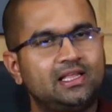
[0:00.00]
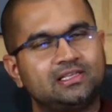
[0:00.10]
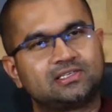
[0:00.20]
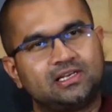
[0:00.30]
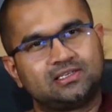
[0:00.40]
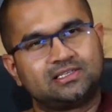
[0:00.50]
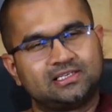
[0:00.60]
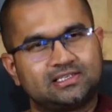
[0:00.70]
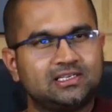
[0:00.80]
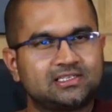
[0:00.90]
they
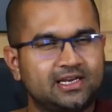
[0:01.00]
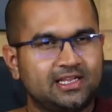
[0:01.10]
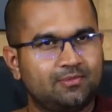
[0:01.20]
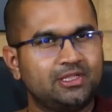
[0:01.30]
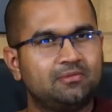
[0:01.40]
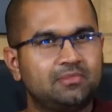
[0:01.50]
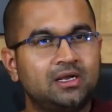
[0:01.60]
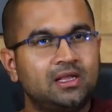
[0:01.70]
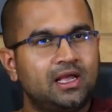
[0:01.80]
still study Abhidhamma,